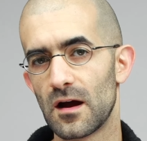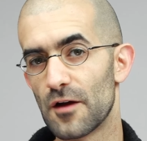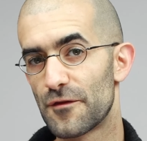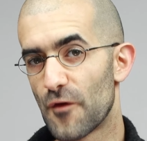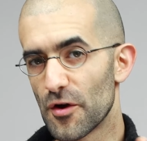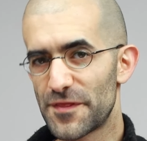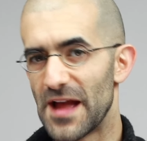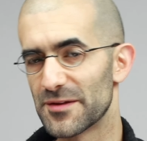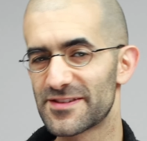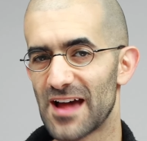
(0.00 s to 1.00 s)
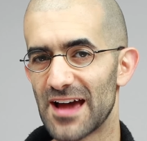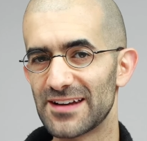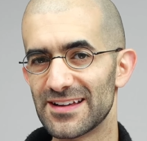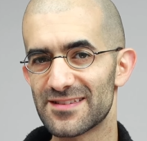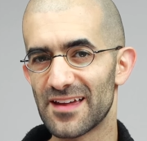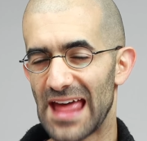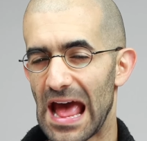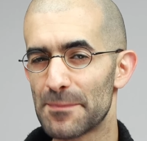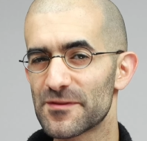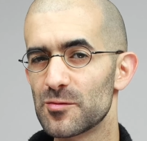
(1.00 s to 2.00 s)
Our fourth downside is that
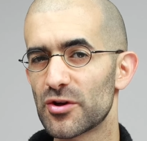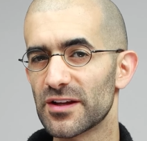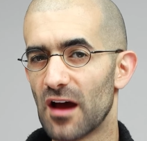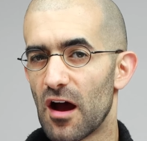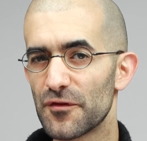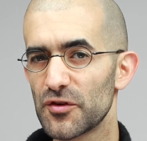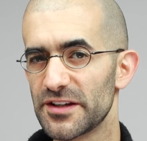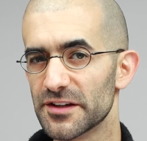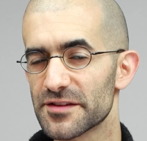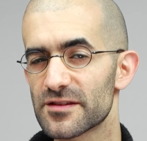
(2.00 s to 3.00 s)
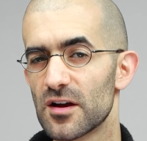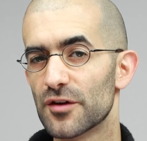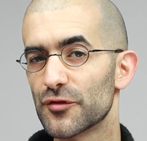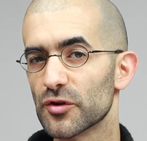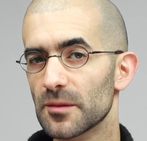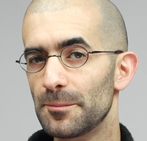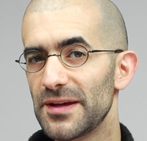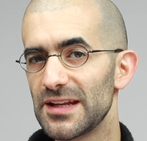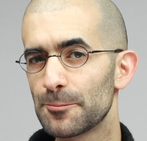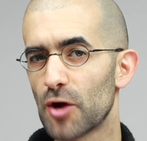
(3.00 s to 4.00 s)
AppSumo can offer deals for
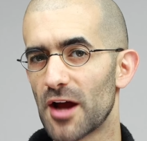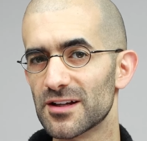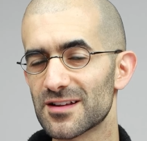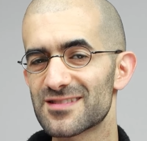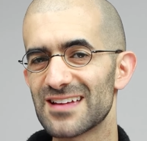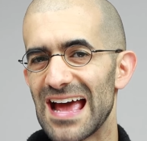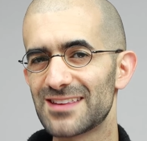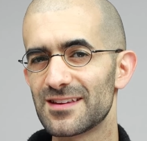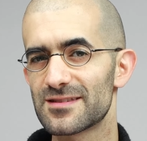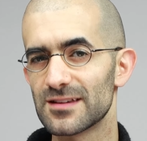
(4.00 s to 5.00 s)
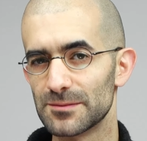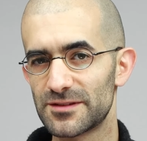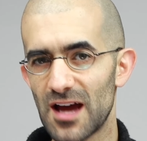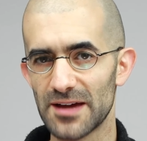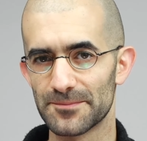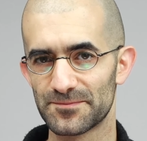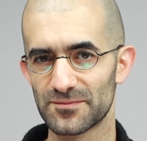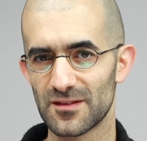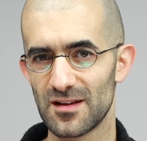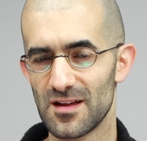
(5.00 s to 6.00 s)
competing products at the same time.
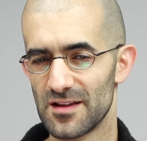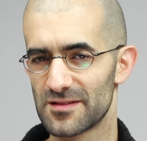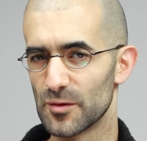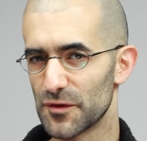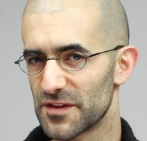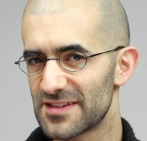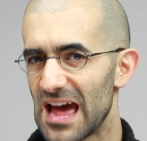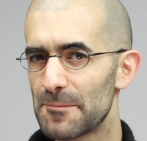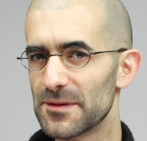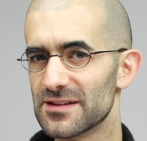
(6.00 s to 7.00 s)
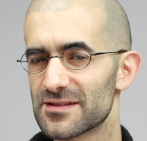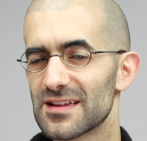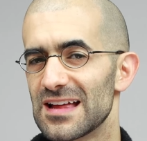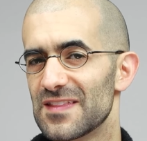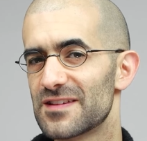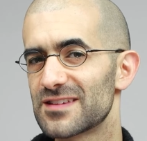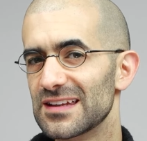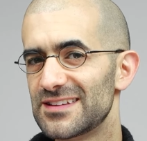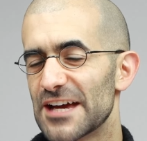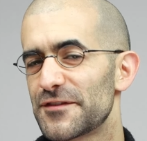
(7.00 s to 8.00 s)
So if this happens, this
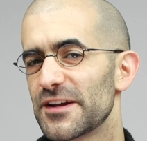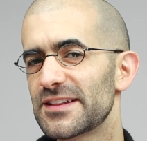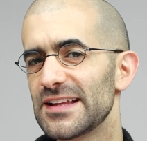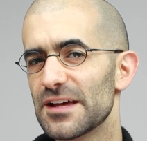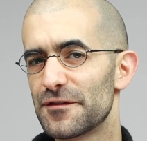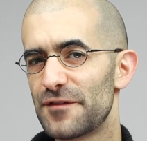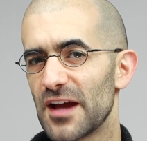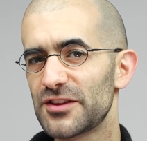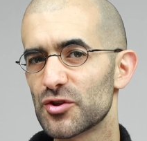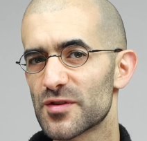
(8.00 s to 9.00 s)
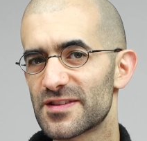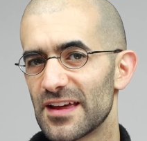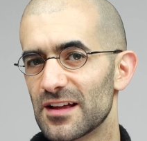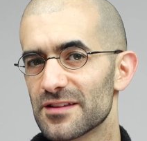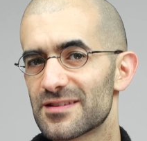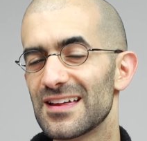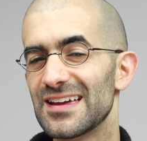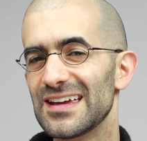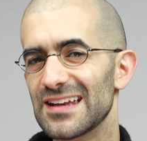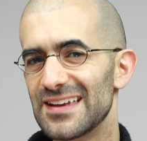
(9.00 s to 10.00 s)
can definitely affect your sales
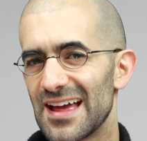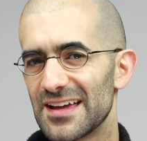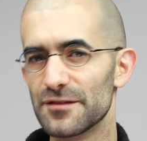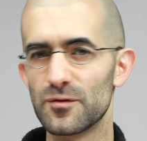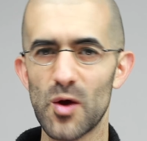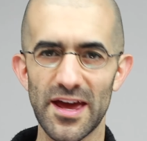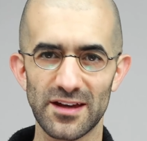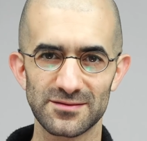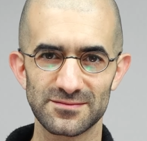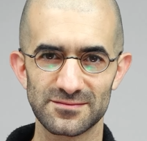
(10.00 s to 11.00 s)
in a negative way.